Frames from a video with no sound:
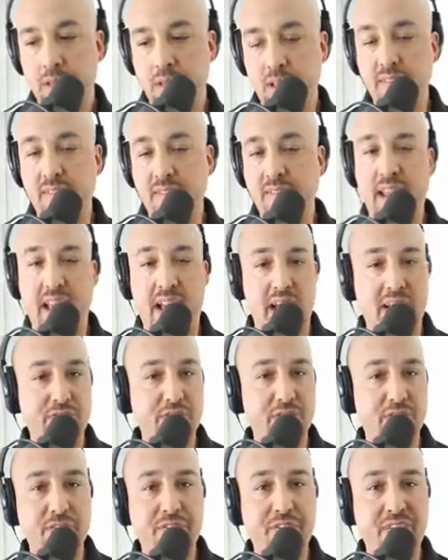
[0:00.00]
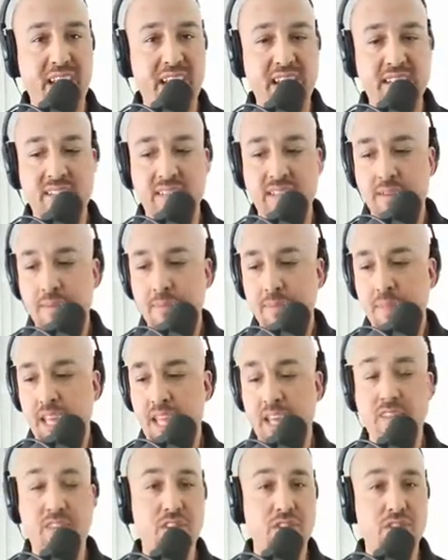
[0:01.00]
Is it after the fact?
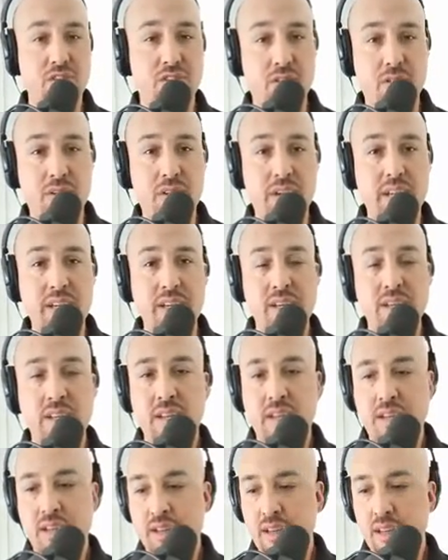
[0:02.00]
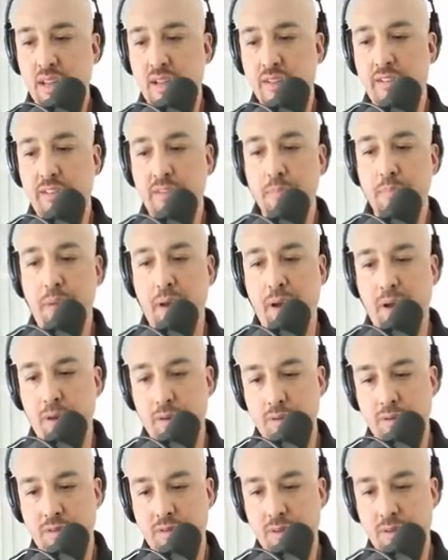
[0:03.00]
Is it during? Is it
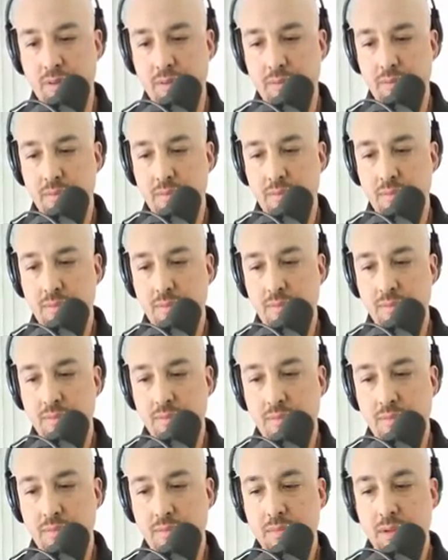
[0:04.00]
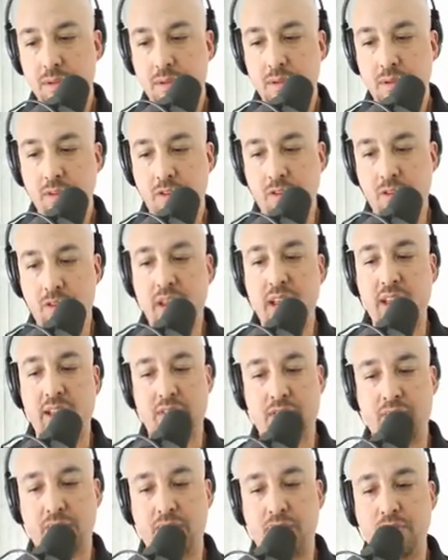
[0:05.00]
post? So
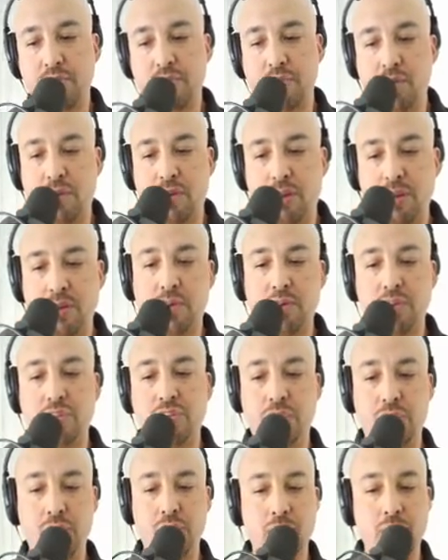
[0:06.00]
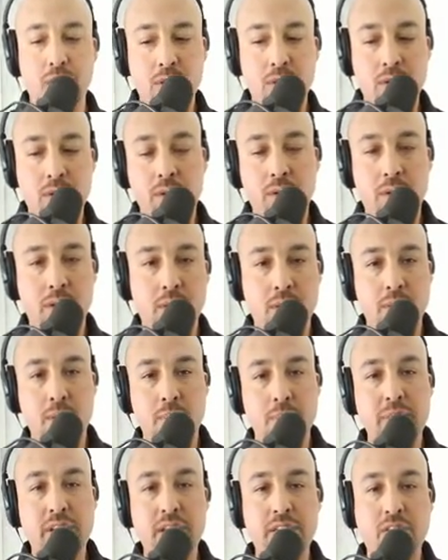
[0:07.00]
yes, they're certainly going to
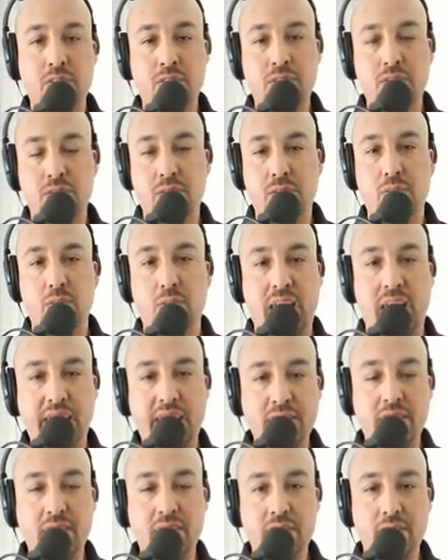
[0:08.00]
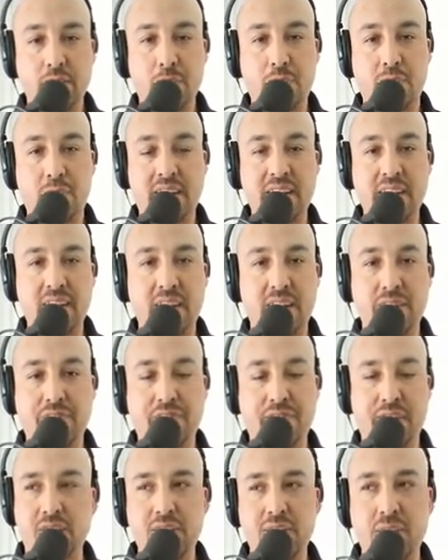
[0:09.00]
miss the right to play in the
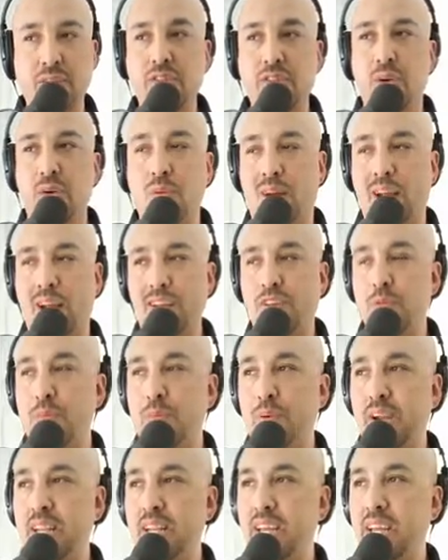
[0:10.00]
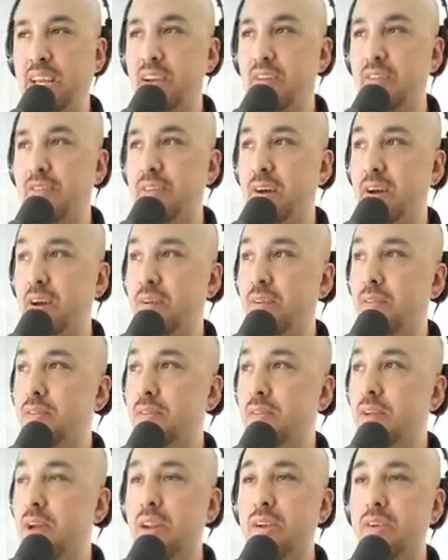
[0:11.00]
NFL. There is no right to play in the NFL.
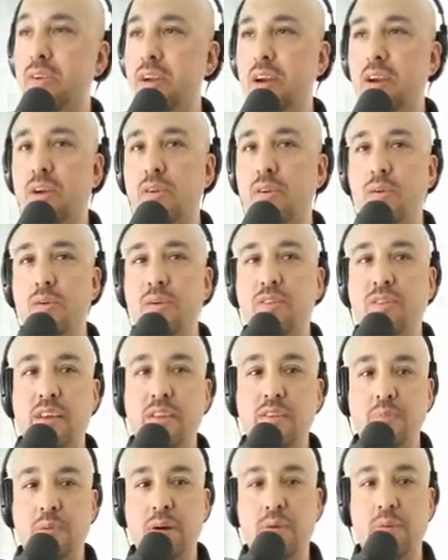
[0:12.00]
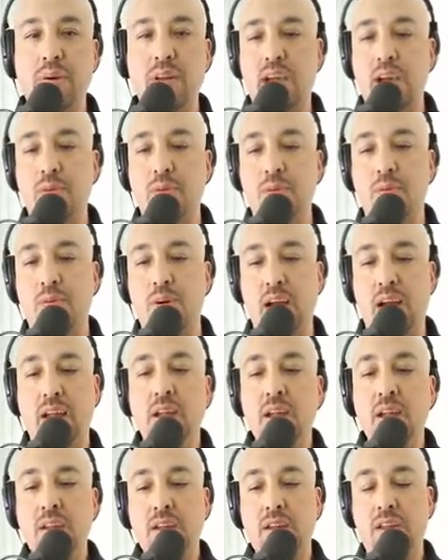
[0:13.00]
I don't care who says what, when, how, and why.